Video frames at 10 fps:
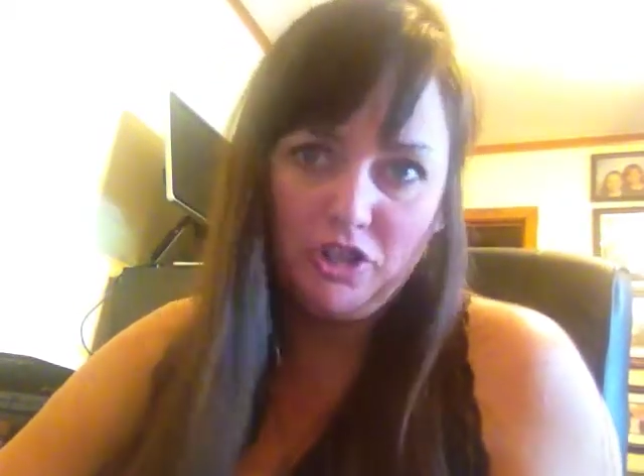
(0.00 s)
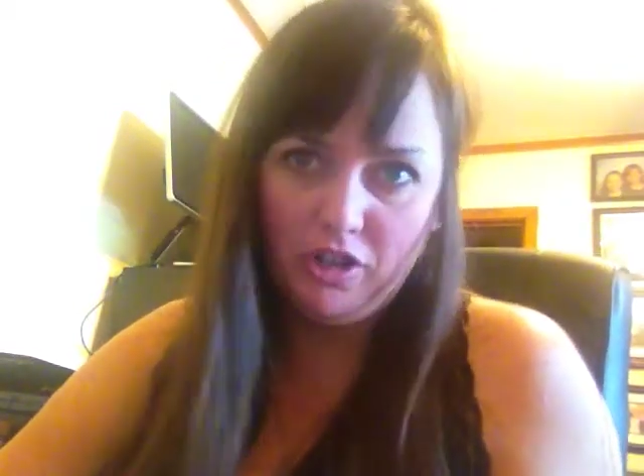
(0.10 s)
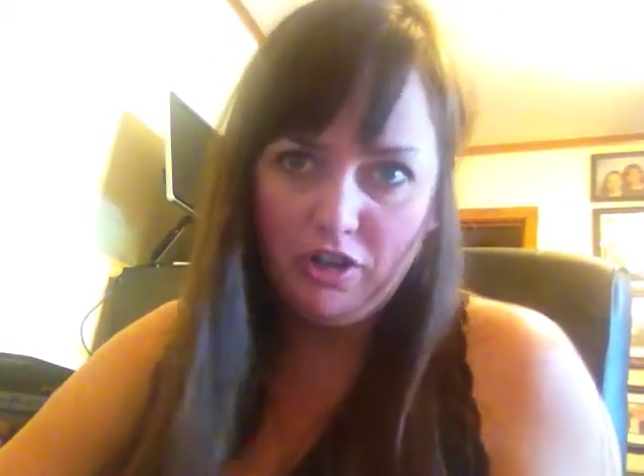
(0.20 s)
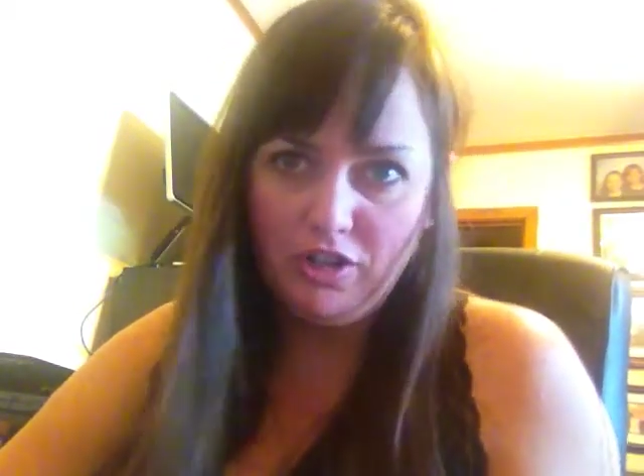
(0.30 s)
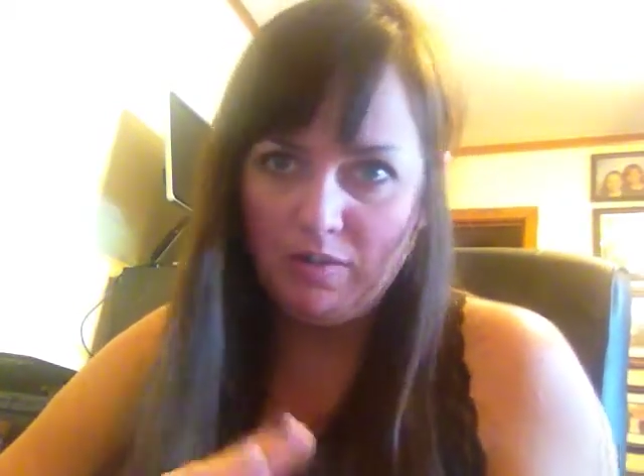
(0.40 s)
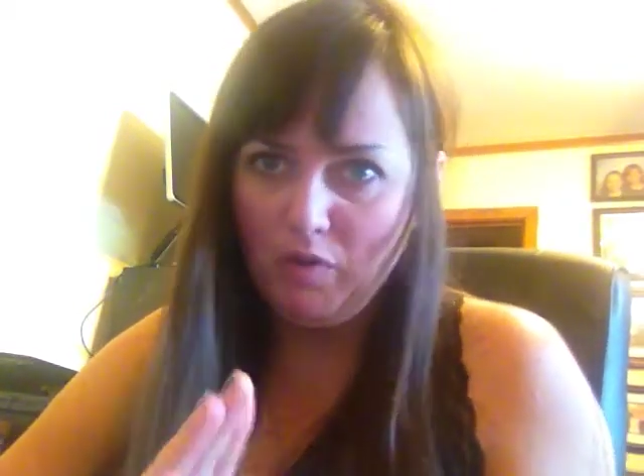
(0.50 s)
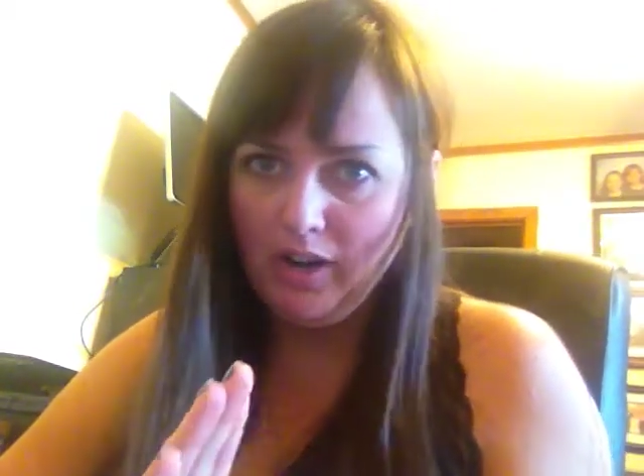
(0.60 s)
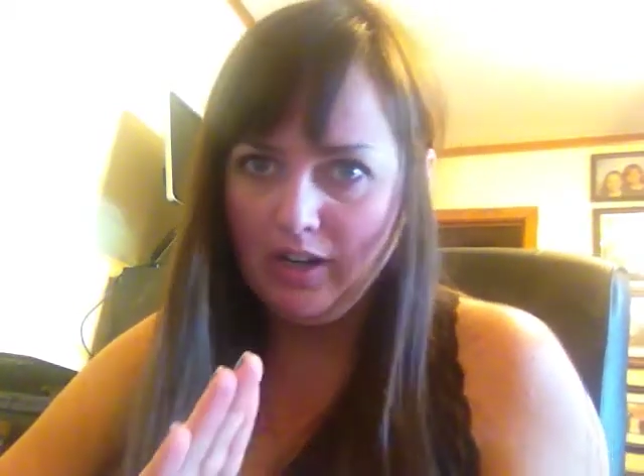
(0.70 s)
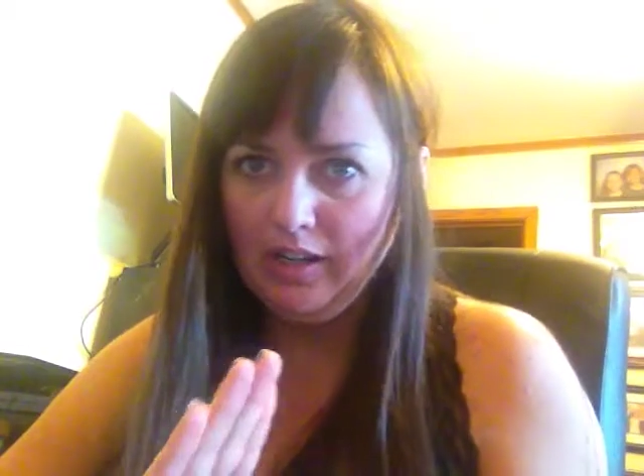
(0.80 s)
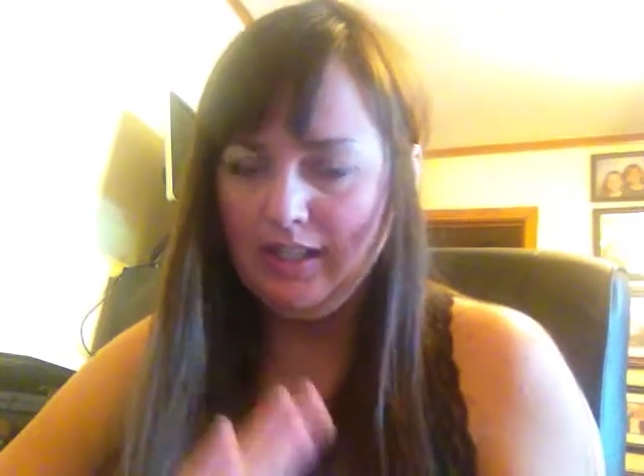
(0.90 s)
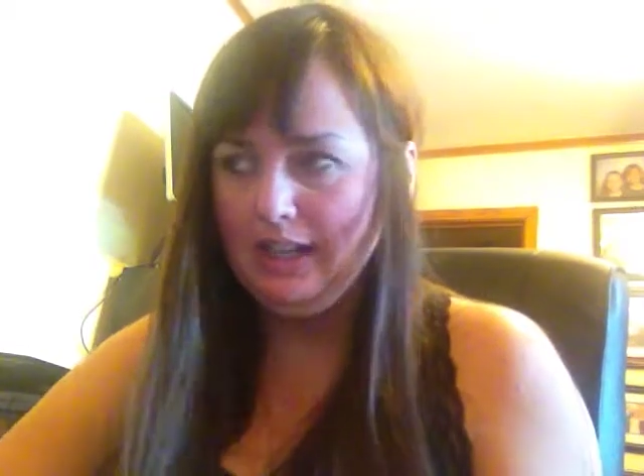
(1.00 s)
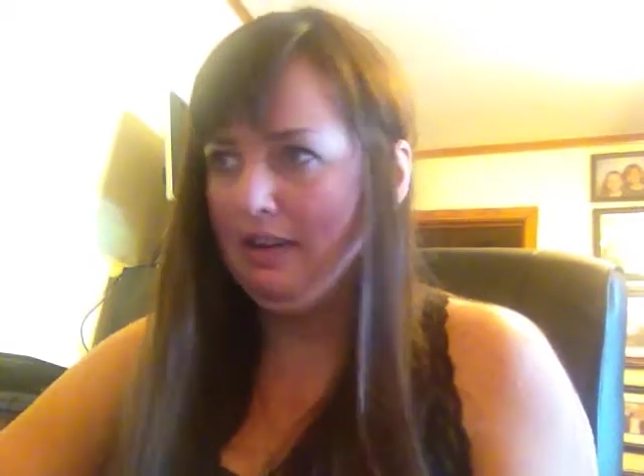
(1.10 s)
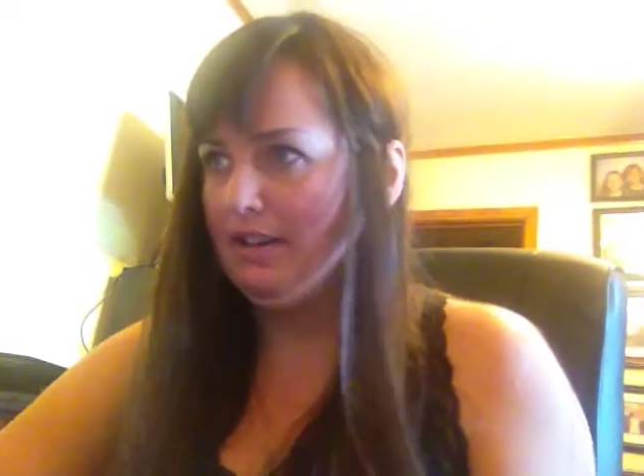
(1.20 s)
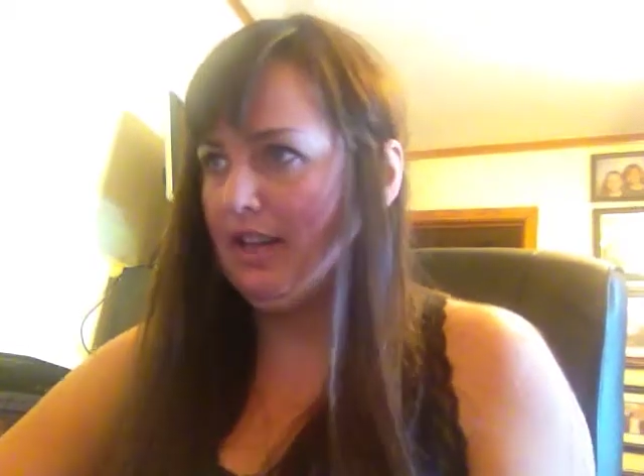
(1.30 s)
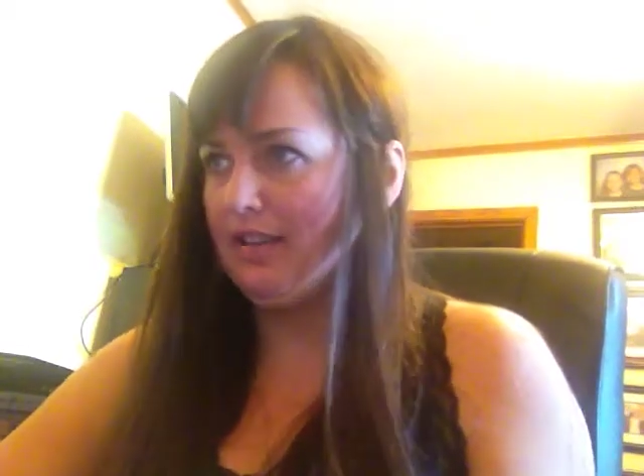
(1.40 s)
church somewhere down
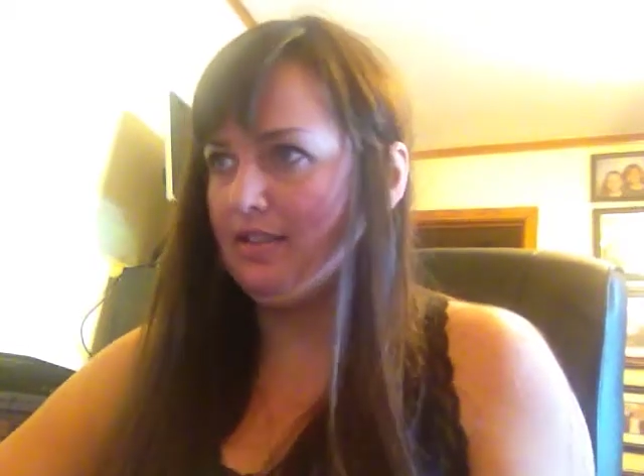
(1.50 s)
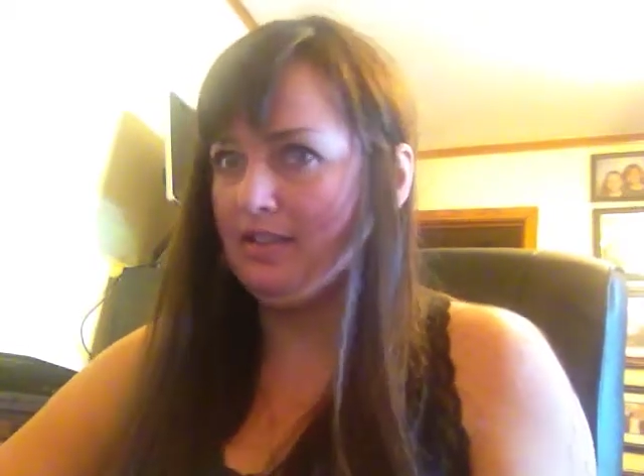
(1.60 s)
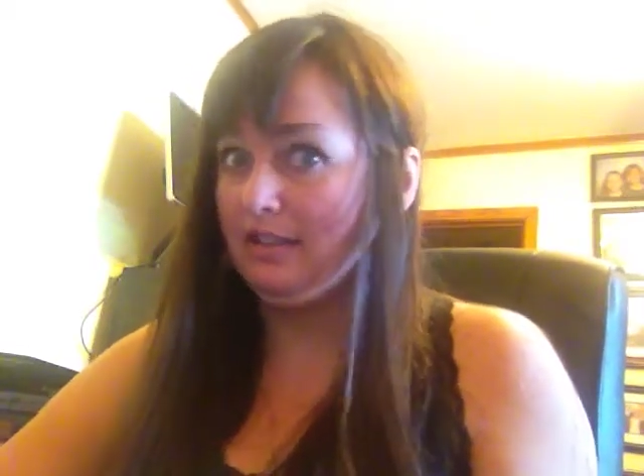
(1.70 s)
in Texas.